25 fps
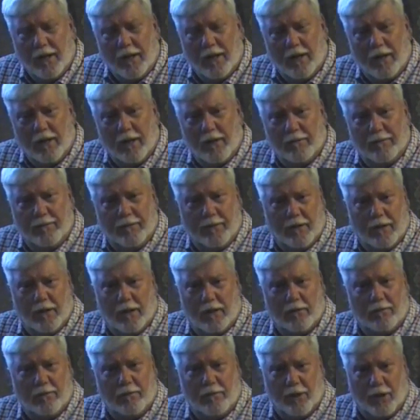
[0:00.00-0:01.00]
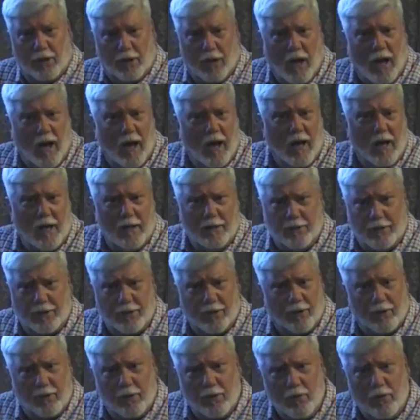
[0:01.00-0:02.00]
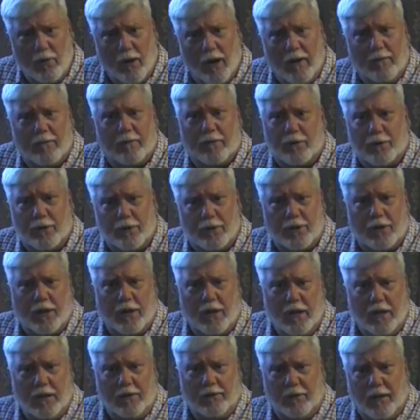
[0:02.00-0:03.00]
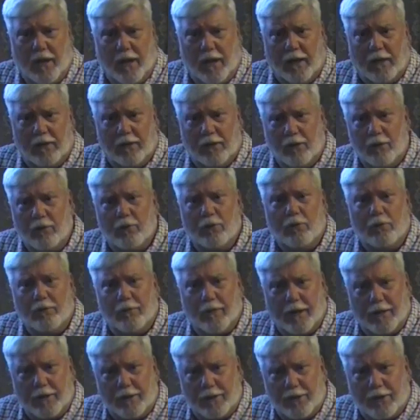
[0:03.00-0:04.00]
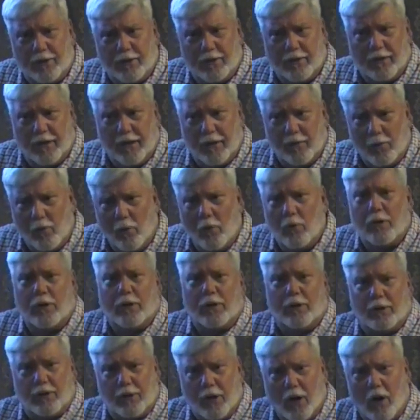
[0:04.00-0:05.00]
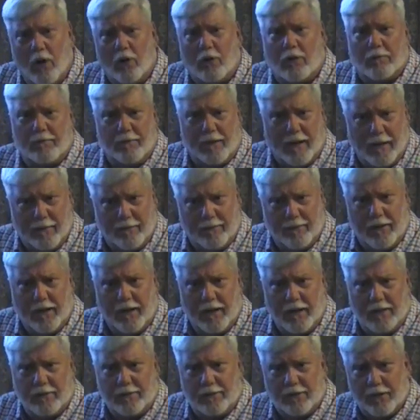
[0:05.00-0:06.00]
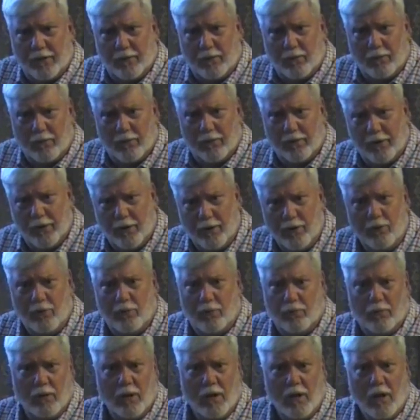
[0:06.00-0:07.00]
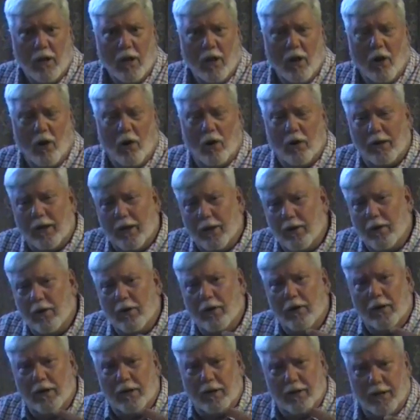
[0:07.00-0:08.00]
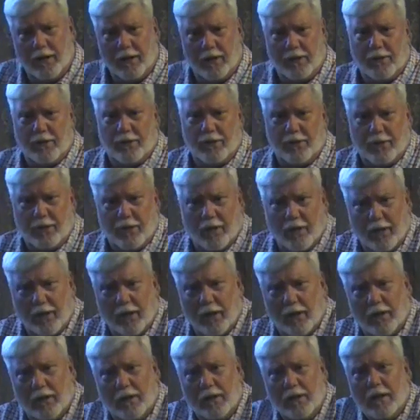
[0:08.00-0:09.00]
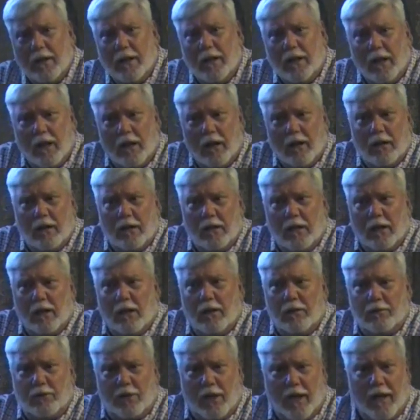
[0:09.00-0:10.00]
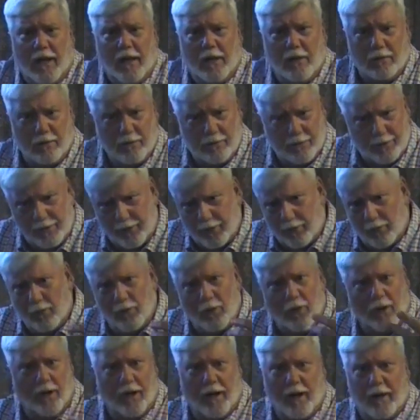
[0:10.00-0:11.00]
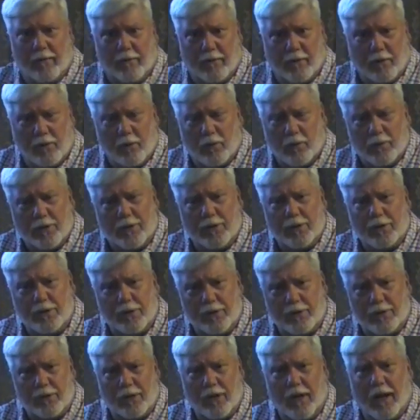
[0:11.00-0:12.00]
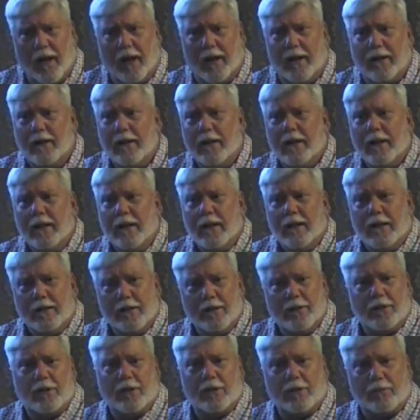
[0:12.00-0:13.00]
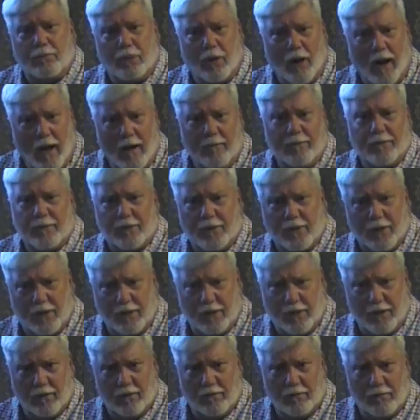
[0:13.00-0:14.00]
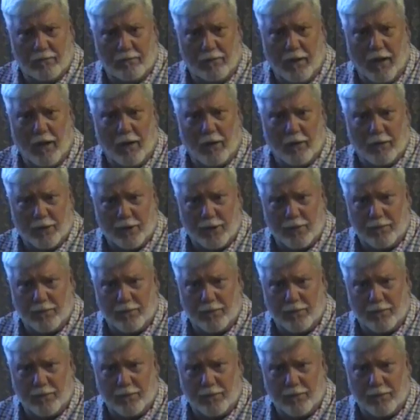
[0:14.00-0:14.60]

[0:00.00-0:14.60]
of uh, the gods or whoever, just anything new, they, they wanted to talk about things that were new or hearing these uh, uh, tales or whatever. Of course, this is not, this is prophecy that Paul is